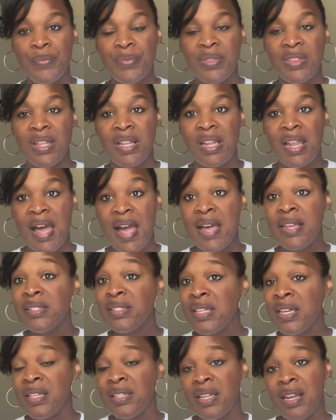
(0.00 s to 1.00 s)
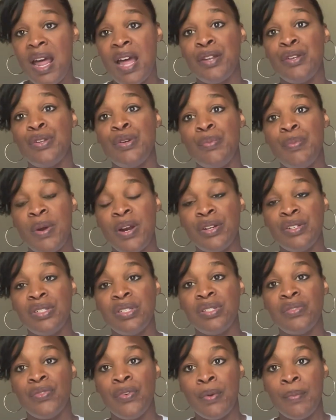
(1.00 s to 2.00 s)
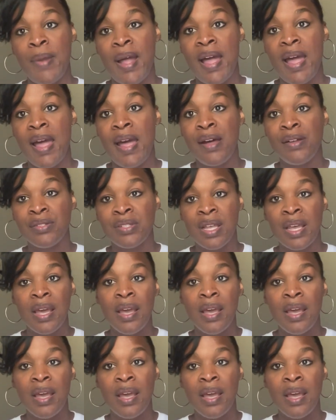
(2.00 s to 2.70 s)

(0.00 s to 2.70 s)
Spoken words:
The last thing that I do purchase for my house